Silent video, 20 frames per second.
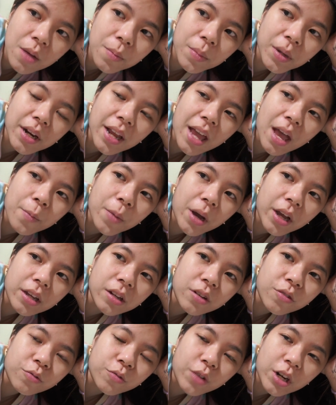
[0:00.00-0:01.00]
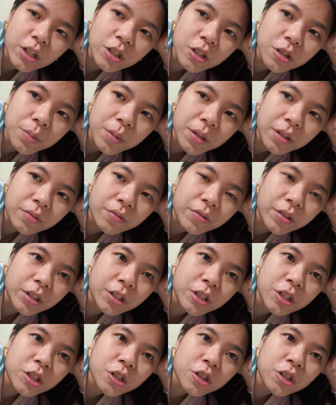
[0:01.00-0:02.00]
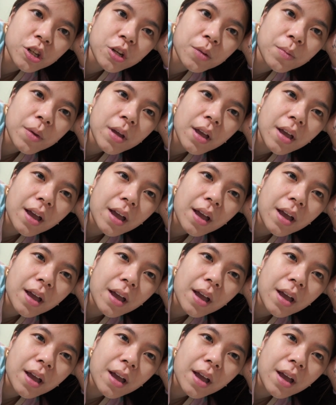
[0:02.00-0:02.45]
But am I in a rush to be in a relationship?